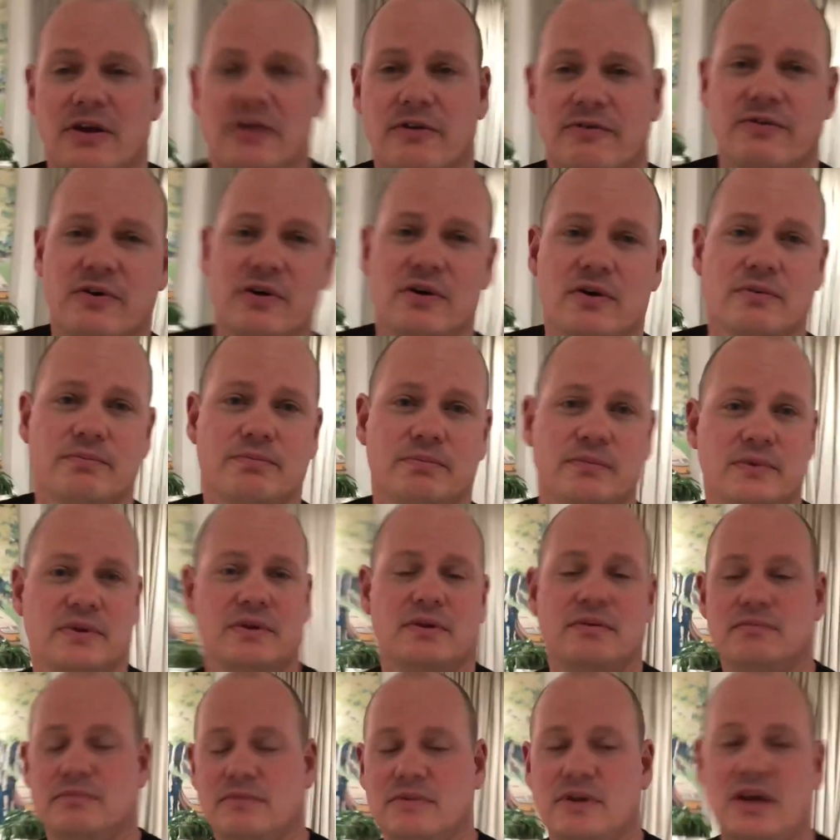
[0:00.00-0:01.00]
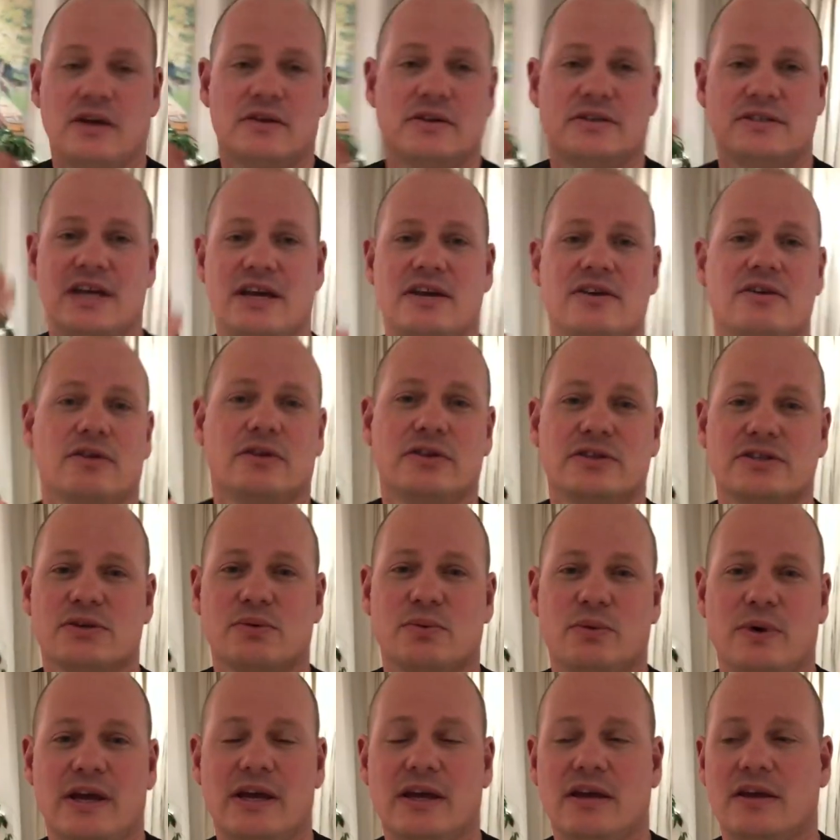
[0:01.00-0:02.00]
For $10 a
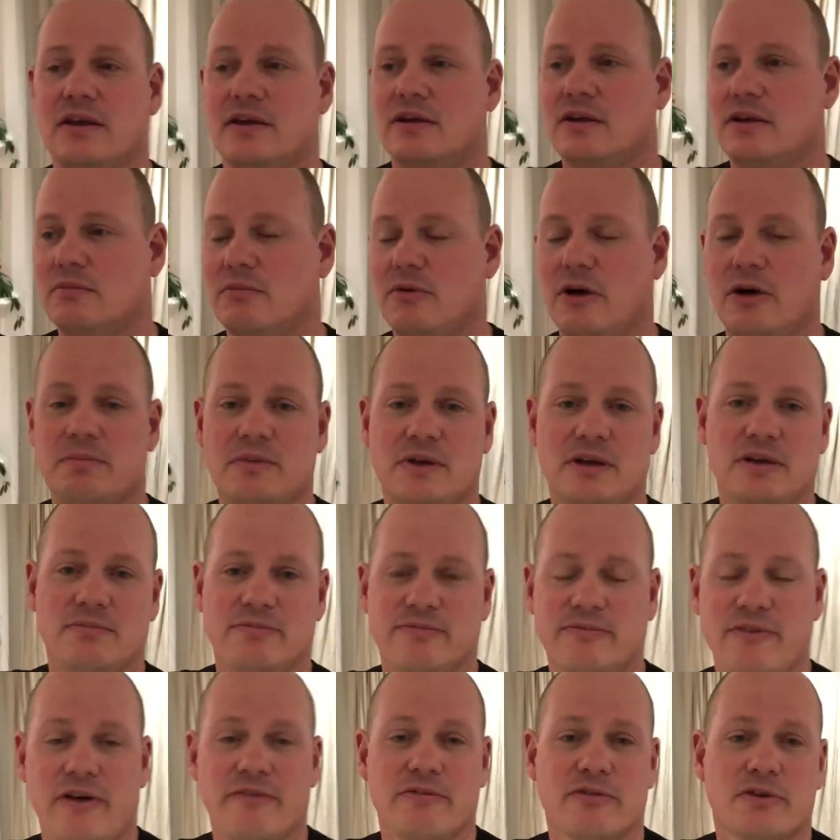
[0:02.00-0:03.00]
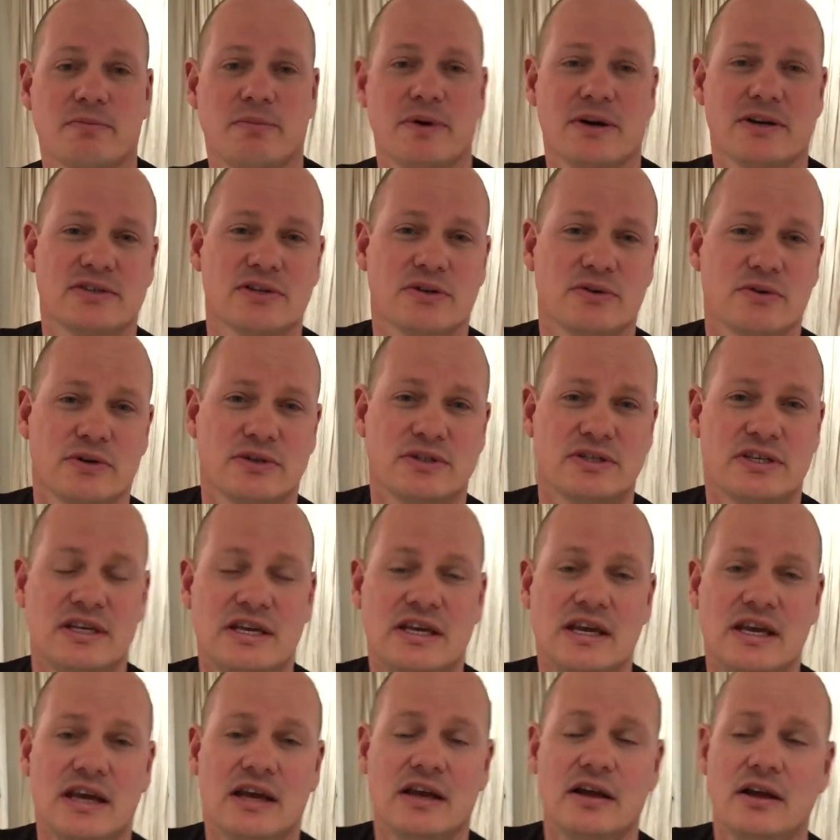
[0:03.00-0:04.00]
week, might be $500 across a
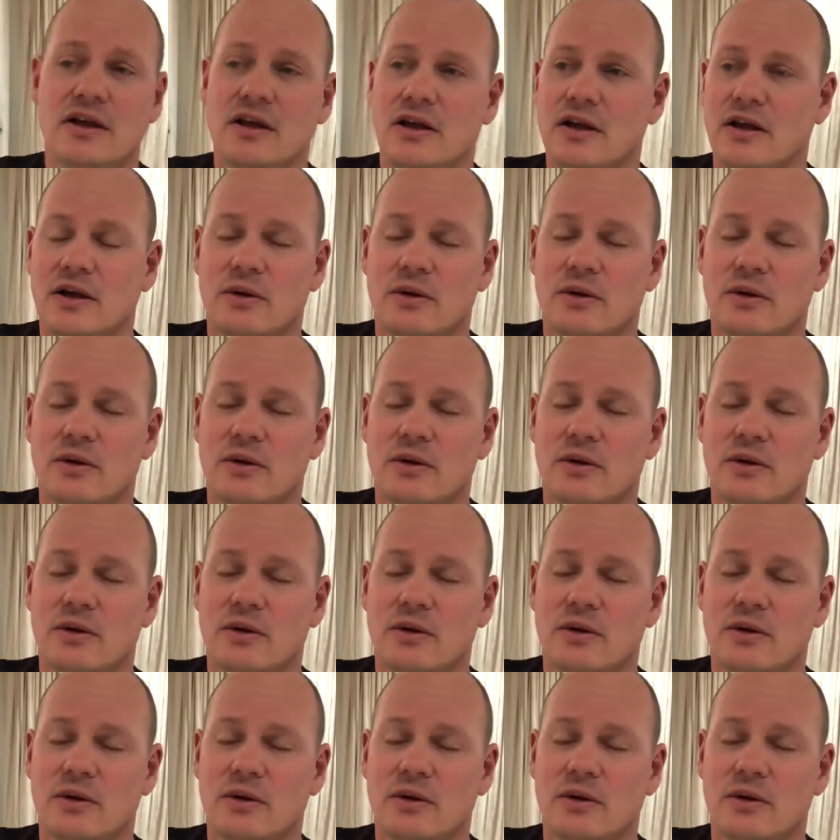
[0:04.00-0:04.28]
year.